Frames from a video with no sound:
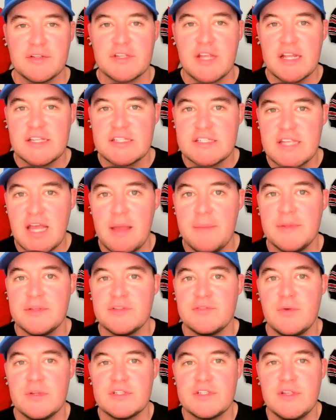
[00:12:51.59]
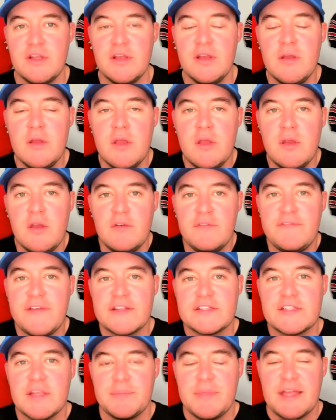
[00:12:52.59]
Scott Symons wants to
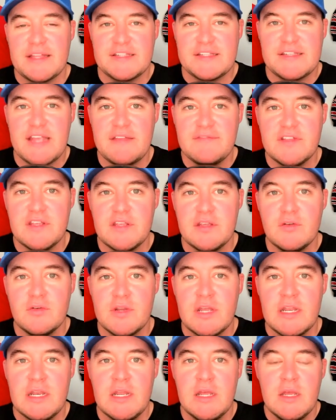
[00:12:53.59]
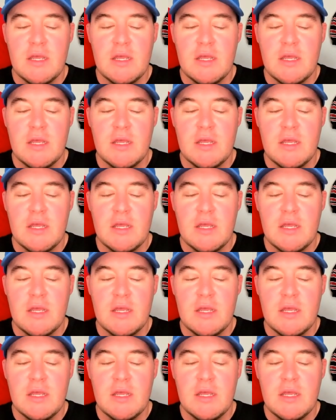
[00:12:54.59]
fix up that safety unit